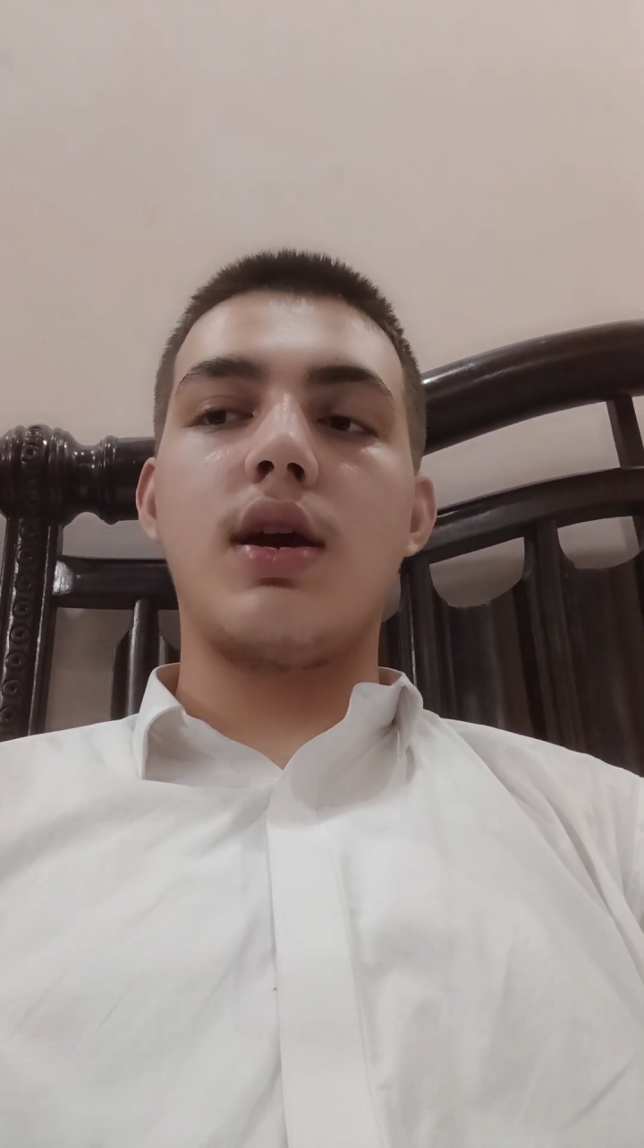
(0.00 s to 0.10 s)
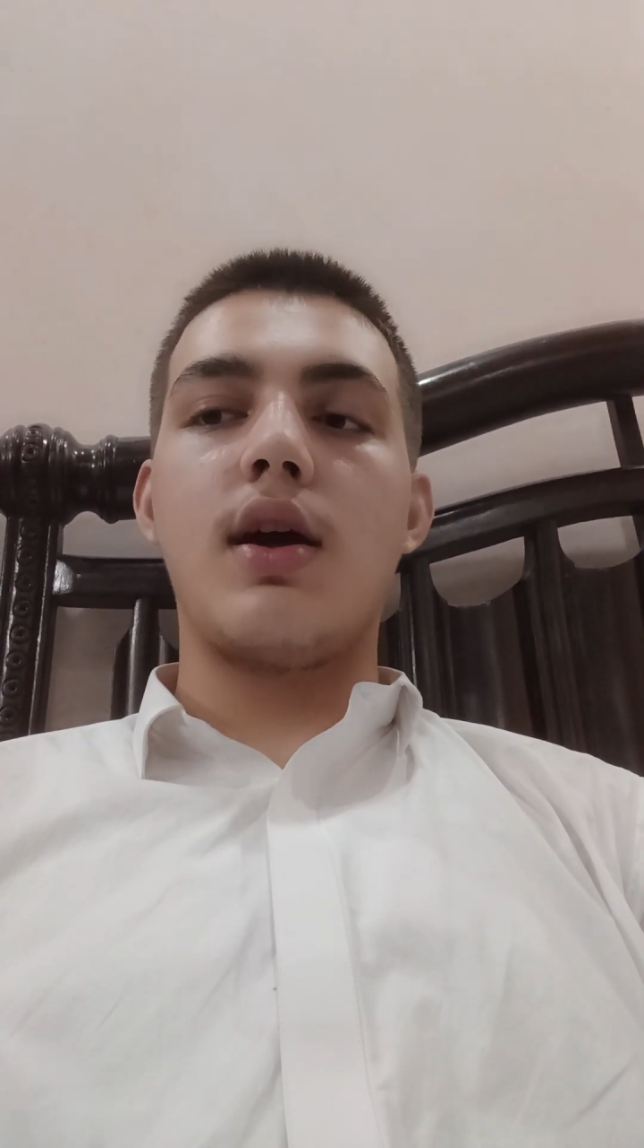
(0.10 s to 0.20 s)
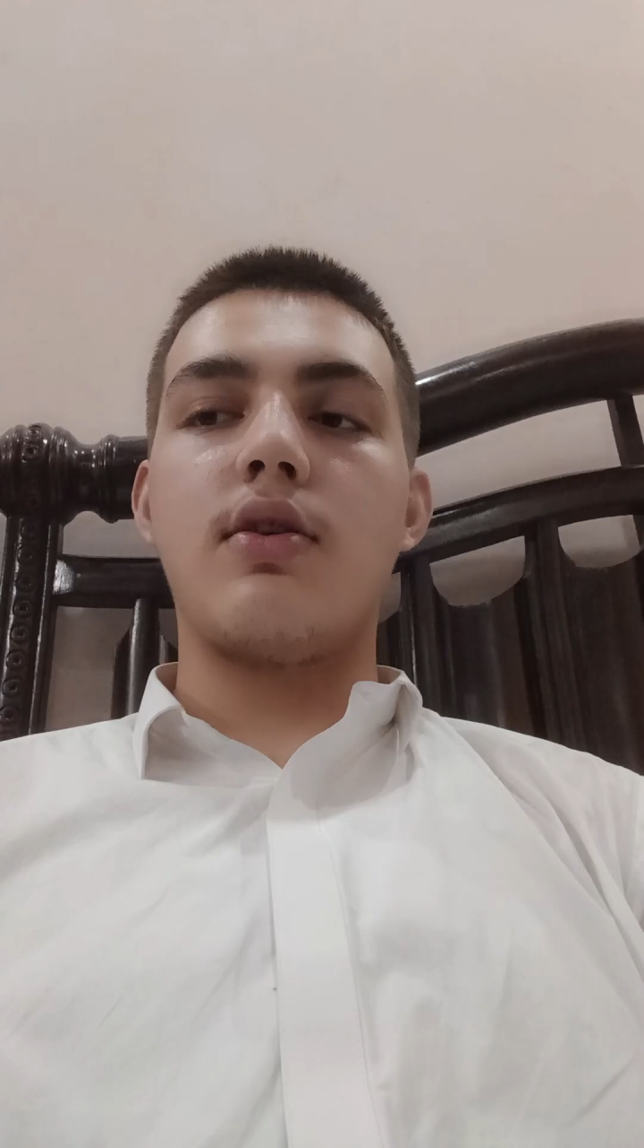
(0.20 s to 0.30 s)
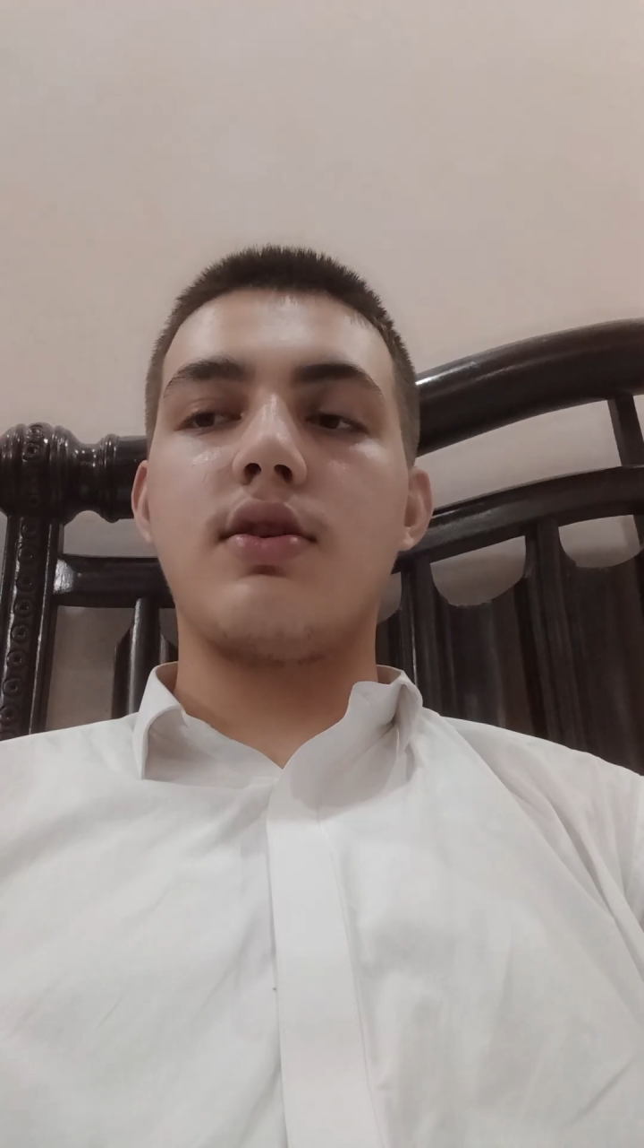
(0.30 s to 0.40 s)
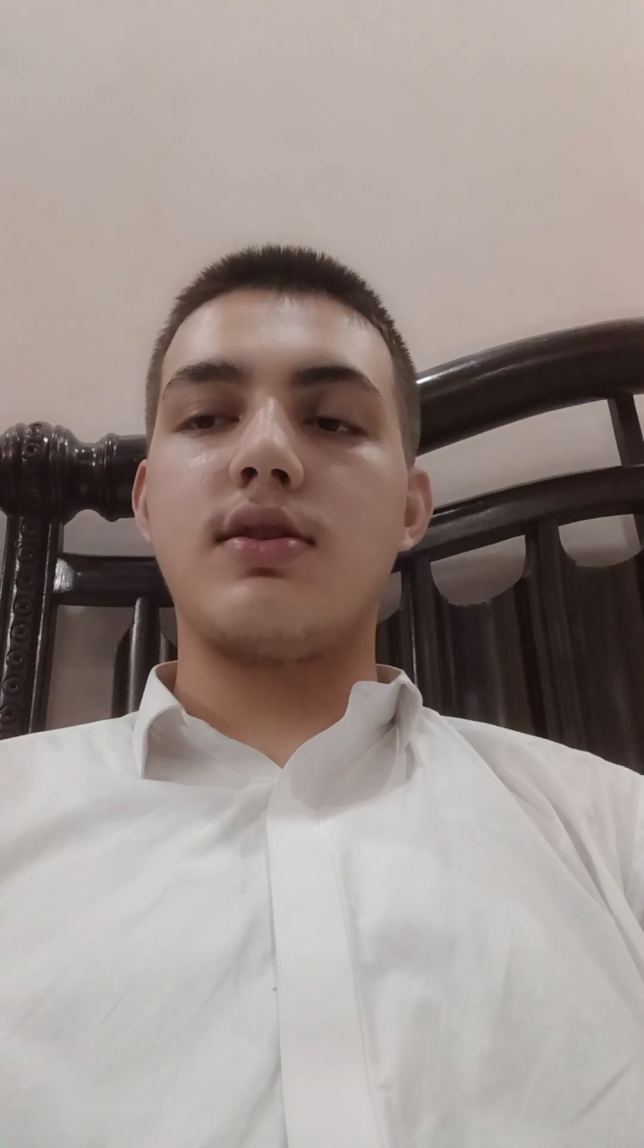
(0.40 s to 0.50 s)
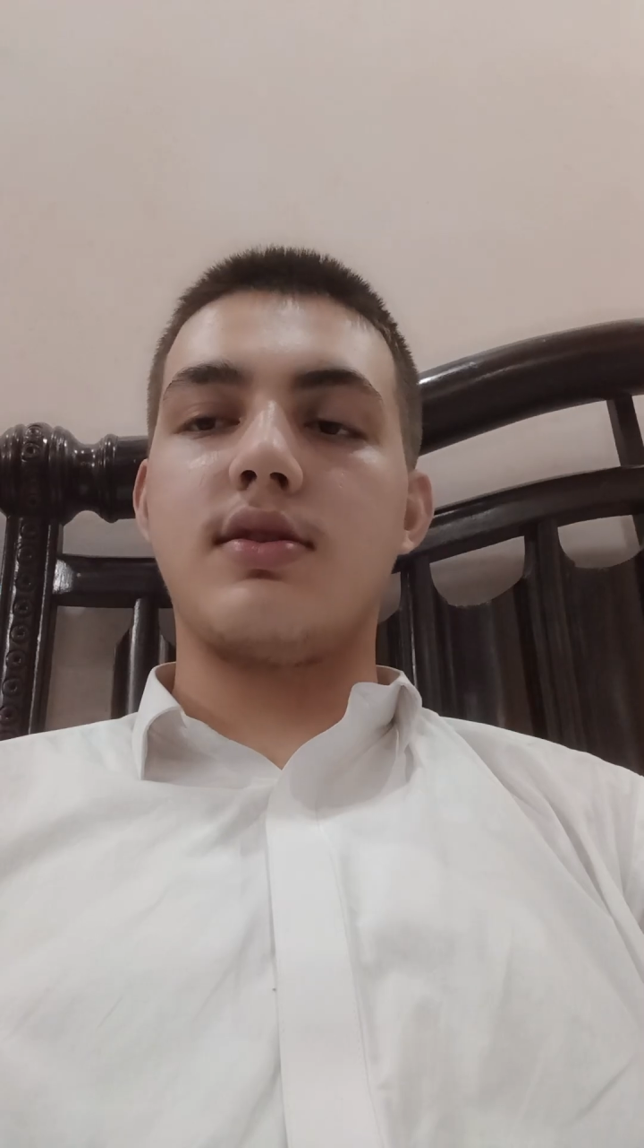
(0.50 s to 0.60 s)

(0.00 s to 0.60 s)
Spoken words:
errors,